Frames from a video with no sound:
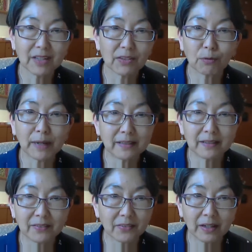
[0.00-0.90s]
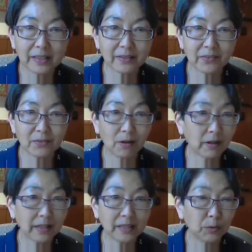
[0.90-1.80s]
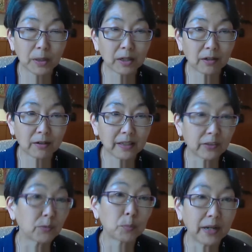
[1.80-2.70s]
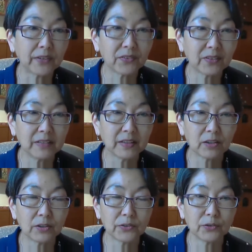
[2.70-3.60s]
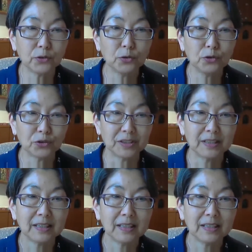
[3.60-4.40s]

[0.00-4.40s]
the right to decide is not anywhere expressed in the Constitution.